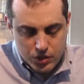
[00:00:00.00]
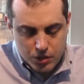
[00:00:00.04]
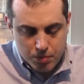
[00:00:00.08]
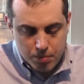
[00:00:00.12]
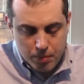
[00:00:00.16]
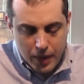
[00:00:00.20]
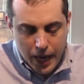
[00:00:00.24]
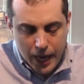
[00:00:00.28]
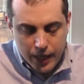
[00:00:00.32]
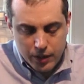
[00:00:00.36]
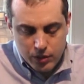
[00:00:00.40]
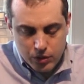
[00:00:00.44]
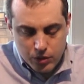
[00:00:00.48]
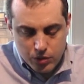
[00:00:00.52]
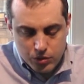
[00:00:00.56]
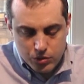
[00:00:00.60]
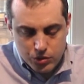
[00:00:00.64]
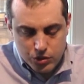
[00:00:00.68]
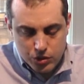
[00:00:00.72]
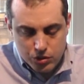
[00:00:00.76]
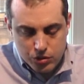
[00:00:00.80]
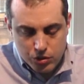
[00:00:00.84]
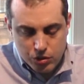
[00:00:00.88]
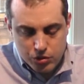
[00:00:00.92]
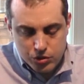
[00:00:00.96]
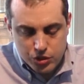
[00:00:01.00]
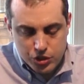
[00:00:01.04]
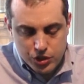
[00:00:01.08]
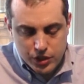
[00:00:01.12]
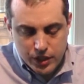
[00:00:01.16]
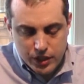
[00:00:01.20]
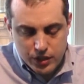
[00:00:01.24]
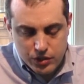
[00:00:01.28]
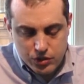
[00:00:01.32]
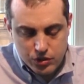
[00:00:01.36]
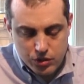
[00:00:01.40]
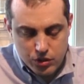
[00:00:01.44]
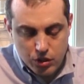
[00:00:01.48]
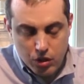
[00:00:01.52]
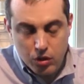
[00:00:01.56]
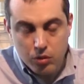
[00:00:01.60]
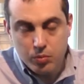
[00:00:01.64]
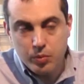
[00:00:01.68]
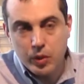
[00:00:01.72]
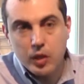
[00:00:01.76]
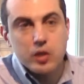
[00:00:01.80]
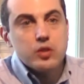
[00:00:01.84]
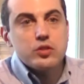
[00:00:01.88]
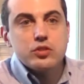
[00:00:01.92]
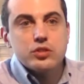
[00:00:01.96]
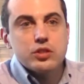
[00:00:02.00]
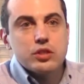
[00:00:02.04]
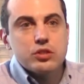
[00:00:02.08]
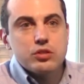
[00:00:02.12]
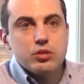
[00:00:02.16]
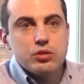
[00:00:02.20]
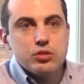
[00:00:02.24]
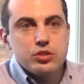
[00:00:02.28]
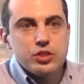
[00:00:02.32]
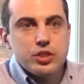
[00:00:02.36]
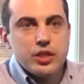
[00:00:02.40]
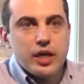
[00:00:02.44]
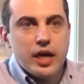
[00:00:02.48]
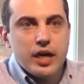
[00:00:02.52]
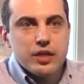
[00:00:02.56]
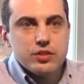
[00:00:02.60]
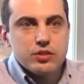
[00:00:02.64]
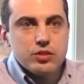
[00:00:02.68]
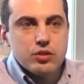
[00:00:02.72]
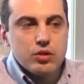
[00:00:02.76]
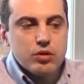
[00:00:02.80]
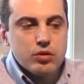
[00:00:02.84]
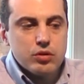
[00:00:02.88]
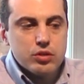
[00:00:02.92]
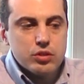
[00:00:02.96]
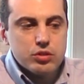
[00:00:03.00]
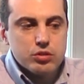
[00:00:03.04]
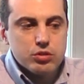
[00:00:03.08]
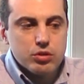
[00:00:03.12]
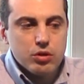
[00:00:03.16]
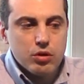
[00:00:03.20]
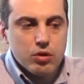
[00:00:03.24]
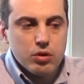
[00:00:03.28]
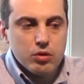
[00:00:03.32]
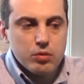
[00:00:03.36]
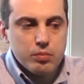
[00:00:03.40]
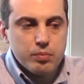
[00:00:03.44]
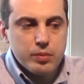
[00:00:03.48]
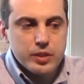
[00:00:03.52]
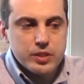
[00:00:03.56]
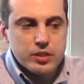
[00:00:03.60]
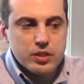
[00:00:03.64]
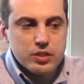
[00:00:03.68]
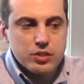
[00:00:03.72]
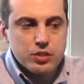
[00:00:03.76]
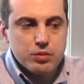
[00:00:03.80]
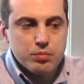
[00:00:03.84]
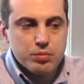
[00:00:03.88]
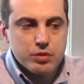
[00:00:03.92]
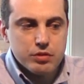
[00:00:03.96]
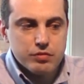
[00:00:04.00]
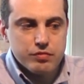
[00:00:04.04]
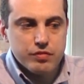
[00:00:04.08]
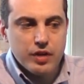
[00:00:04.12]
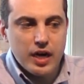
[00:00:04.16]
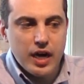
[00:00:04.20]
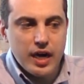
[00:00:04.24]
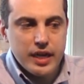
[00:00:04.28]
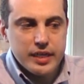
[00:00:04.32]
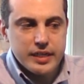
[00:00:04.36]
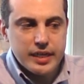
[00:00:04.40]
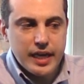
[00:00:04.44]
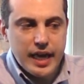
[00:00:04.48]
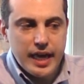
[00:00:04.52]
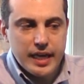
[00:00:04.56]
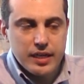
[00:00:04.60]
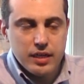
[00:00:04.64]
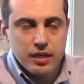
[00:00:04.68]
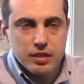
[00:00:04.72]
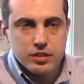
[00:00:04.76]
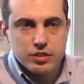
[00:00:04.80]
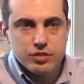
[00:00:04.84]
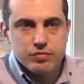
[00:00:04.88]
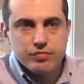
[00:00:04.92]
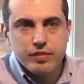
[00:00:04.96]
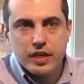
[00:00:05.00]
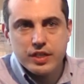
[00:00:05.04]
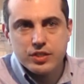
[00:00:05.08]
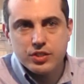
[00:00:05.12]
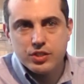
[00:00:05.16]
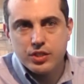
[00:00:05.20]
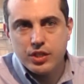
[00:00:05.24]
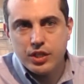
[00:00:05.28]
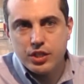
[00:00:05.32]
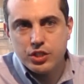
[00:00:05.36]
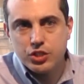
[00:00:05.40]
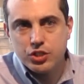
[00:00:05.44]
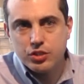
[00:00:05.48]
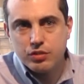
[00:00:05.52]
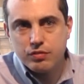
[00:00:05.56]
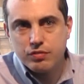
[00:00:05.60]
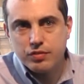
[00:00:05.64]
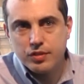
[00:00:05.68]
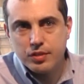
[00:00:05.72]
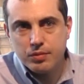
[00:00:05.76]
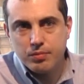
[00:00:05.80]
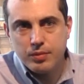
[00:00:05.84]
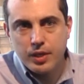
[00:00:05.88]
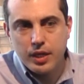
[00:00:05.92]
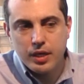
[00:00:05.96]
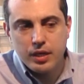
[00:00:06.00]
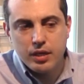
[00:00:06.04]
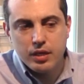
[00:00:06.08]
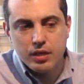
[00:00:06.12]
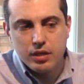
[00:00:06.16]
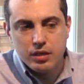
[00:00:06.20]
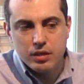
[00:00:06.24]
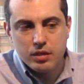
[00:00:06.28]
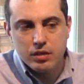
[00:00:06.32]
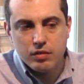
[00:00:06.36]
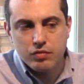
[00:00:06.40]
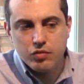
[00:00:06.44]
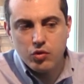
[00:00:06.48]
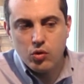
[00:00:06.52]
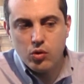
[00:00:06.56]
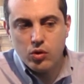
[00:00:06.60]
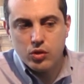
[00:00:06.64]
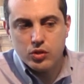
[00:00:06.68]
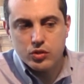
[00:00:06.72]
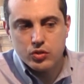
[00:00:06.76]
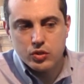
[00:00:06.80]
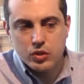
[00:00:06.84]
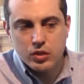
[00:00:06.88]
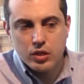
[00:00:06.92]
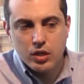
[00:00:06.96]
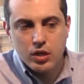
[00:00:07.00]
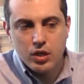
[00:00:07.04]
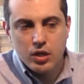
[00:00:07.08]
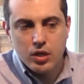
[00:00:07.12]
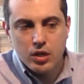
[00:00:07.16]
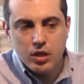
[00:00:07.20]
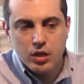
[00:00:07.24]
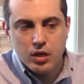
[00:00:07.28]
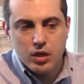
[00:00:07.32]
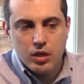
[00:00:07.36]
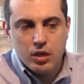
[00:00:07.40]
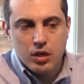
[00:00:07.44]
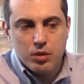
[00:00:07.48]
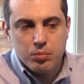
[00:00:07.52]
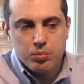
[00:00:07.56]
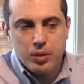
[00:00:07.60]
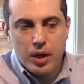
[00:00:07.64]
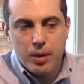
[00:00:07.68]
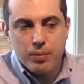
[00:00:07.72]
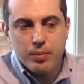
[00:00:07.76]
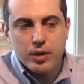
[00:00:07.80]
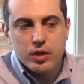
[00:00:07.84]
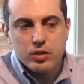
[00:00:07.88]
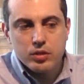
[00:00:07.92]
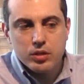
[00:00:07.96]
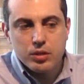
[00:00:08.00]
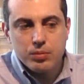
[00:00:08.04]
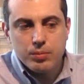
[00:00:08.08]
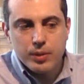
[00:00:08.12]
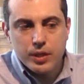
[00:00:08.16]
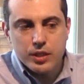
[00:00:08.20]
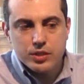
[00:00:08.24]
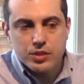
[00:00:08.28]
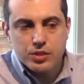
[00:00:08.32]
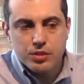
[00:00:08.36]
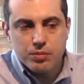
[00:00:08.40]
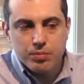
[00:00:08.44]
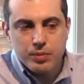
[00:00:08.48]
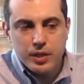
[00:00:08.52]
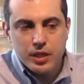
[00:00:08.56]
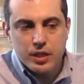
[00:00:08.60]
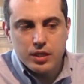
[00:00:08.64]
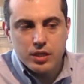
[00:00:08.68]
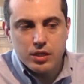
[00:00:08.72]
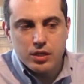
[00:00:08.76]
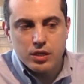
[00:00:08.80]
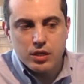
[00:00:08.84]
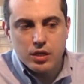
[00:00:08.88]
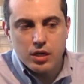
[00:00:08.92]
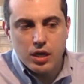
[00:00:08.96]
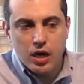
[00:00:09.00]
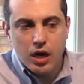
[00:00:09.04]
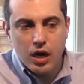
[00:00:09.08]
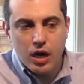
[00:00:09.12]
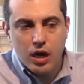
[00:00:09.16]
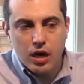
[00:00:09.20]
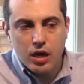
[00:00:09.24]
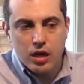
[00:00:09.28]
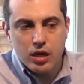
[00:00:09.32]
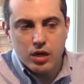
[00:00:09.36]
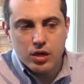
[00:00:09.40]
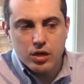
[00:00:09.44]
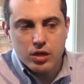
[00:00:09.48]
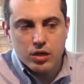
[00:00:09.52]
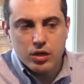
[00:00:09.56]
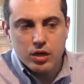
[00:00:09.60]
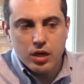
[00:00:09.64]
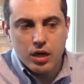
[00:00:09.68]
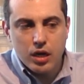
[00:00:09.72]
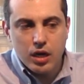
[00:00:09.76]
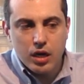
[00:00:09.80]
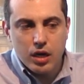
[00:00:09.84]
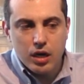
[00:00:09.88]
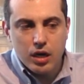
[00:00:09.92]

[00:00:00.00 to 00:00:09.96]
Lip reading: it matter who Satoshi is? No, because Satoshi has no control. But does it provide endless fascination for the media? Of course. Primarily because the media are